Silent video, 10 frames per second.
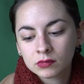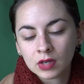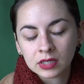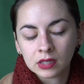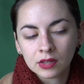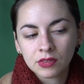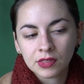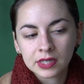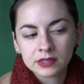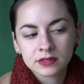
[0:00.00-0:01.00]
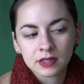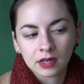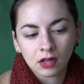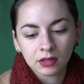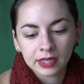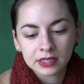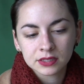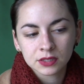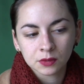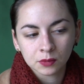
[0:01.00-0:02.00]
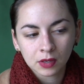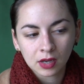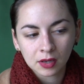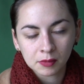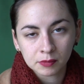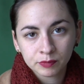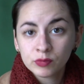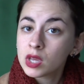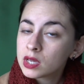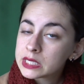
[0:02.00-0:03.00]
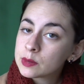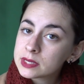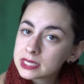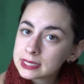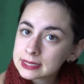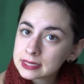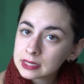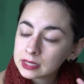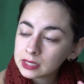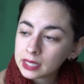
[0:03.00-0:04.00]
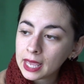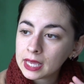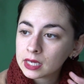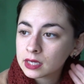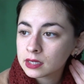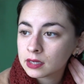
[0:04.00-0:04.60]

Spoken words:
the other things that I'll get into. So it's in its little cake.